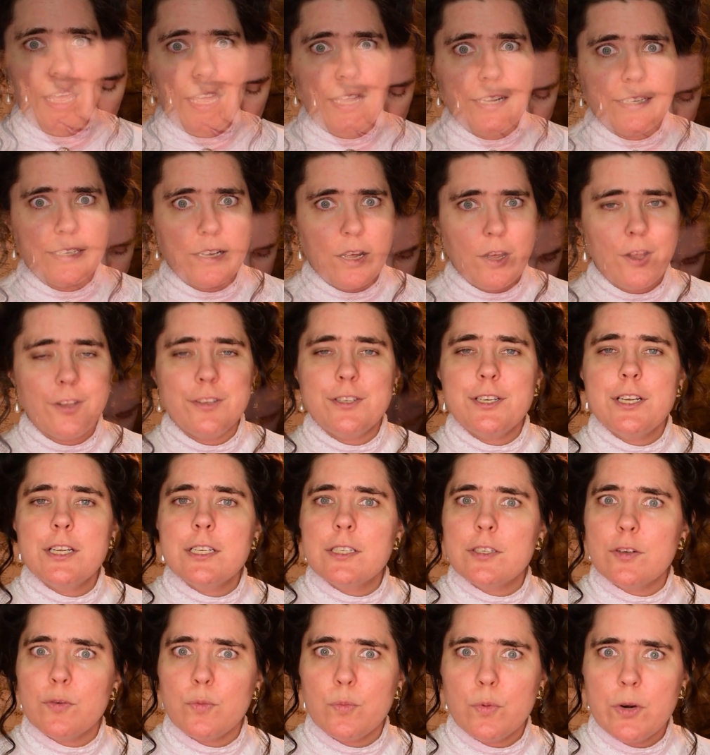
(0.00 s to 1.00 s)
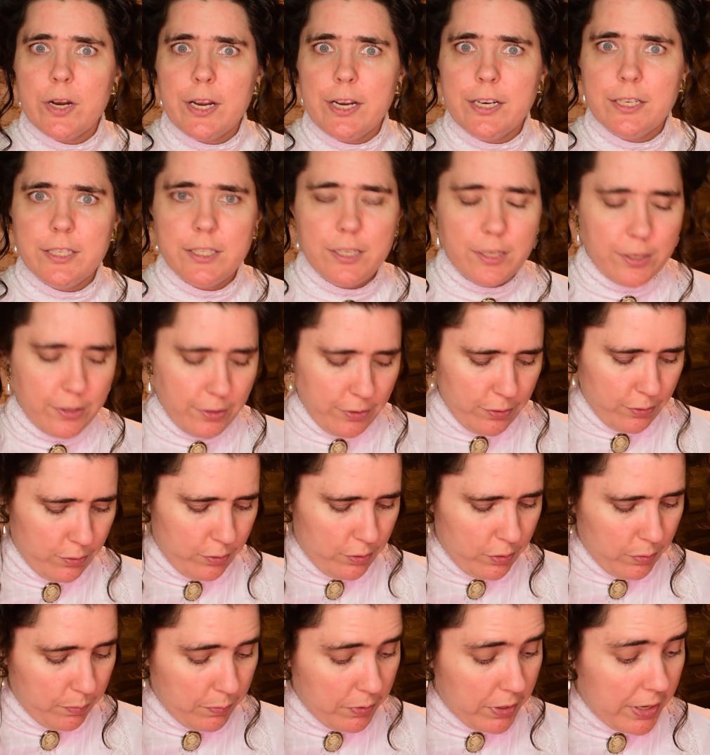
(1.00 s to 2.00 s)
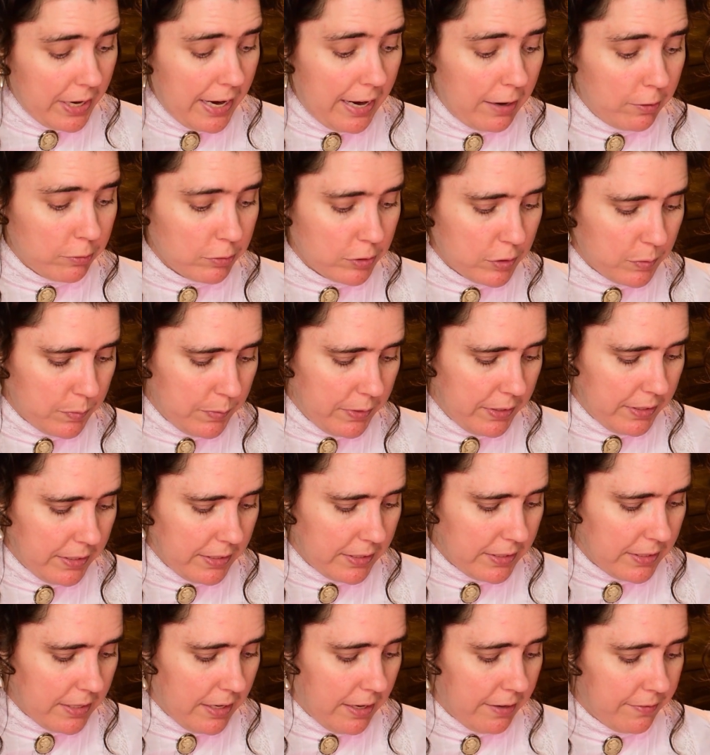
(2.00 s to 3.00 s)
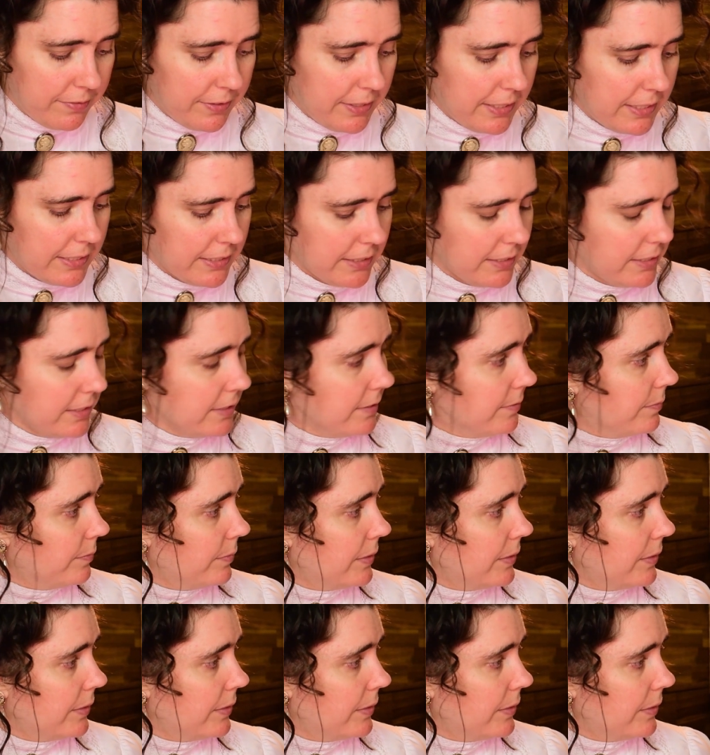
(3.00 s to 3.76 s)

And I'll just read to you the pronouncement of it.